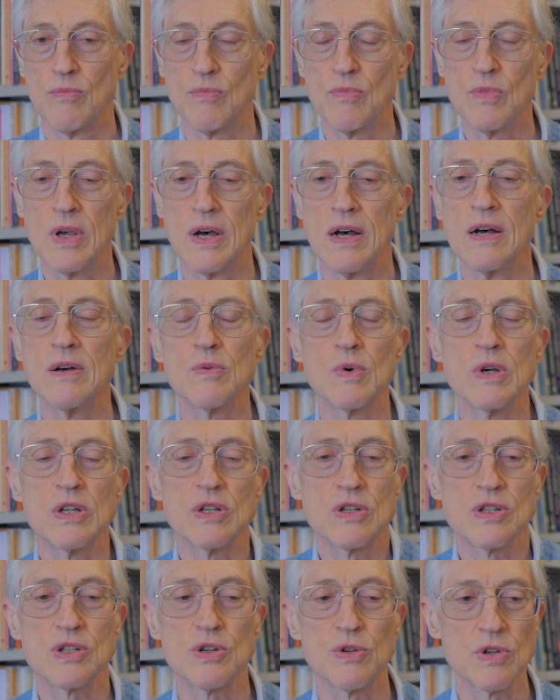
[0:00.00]
Yeah, well,
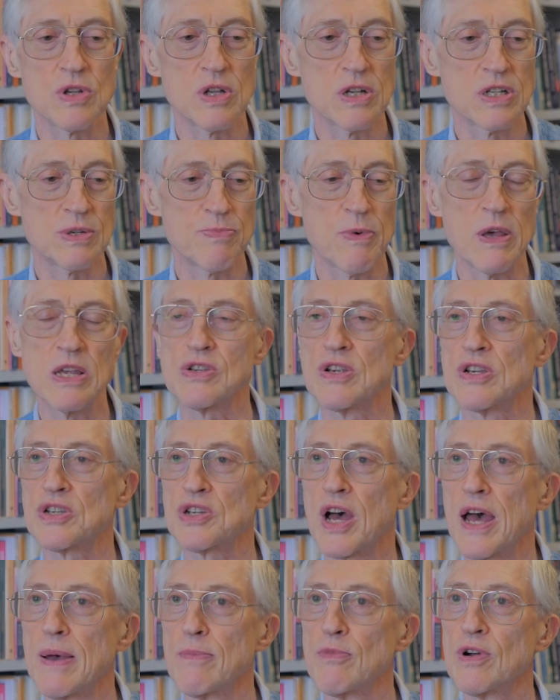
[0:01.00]
so the space and
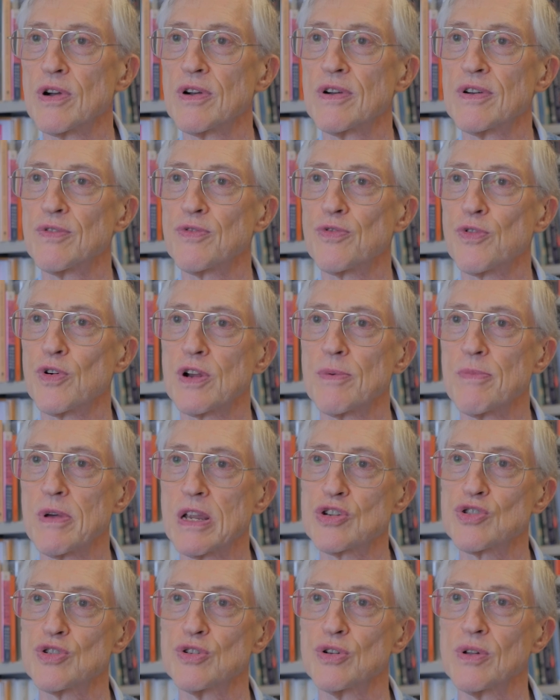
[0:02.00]
time are
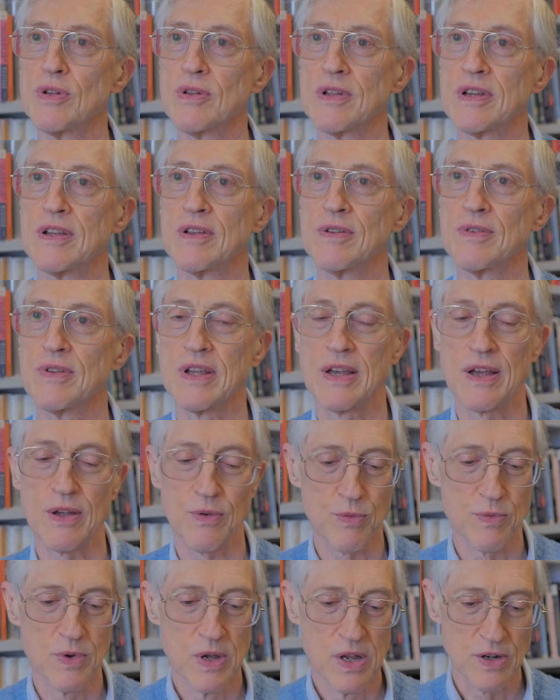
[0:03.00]
four-dimensional
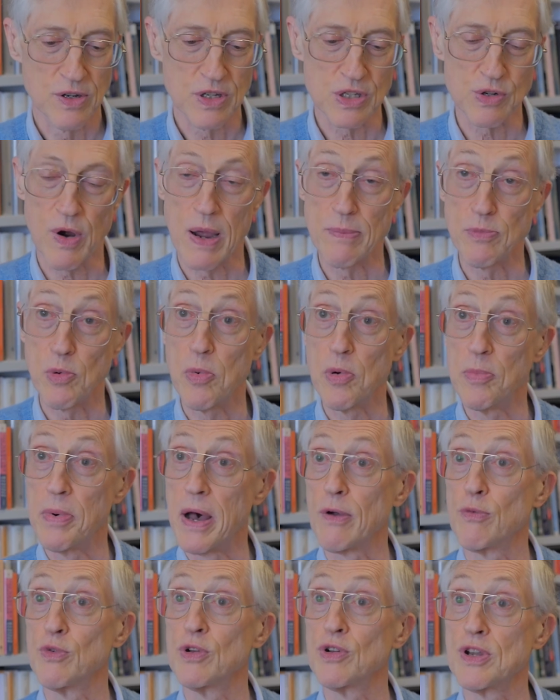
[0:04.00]
and describable
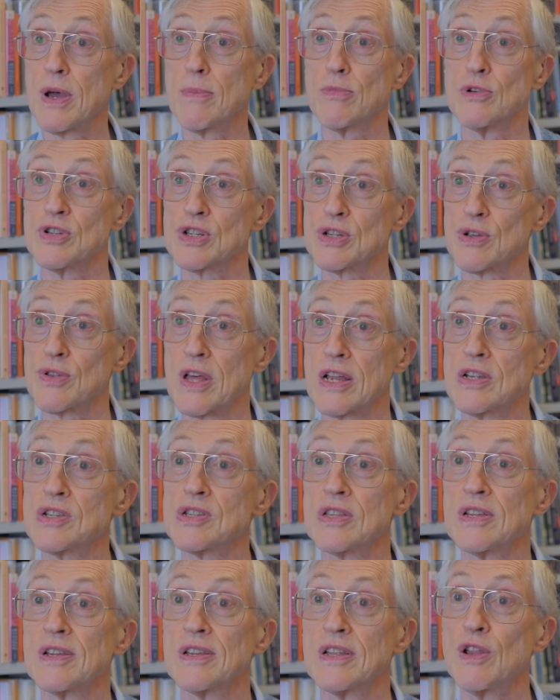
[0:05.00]
by real numbers. So that's
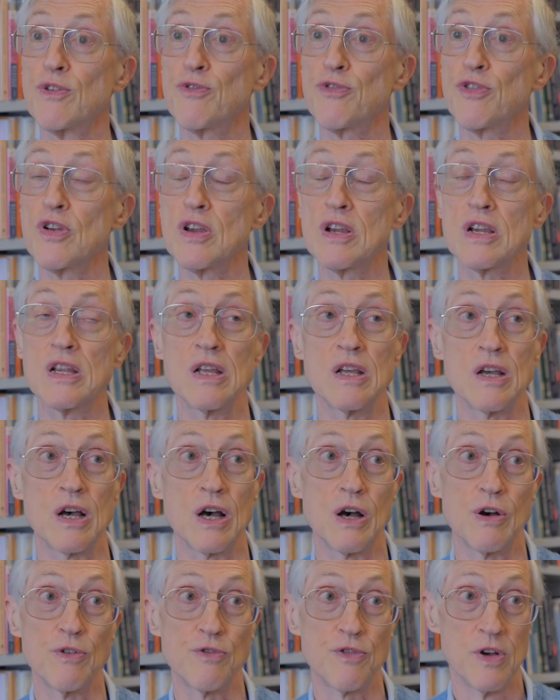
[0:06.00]
the infinity
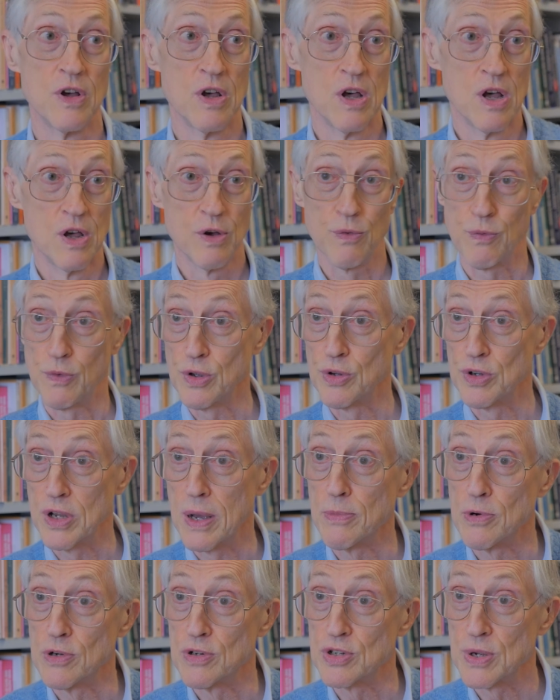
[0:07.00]
of real
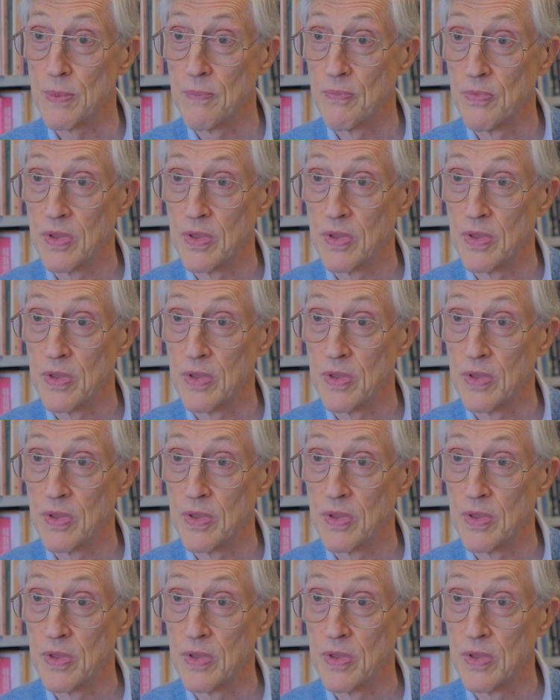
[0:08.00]
numbers.